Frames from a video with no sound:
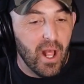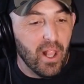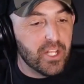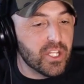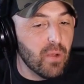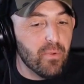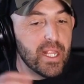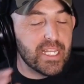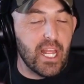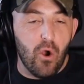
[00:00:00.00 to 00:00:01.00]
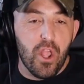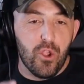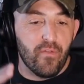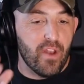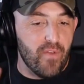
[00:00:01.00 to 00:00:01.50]
Like somebody say, "Oh, you
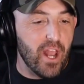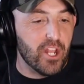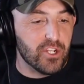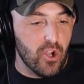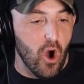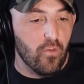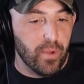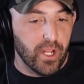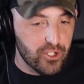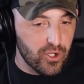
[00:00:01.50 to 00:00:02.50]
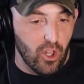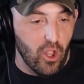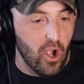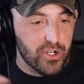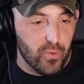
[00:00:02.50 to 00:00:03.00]
have an advantage in golf because you got a
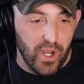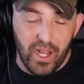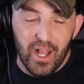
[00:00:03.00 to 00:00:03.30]
longer swing."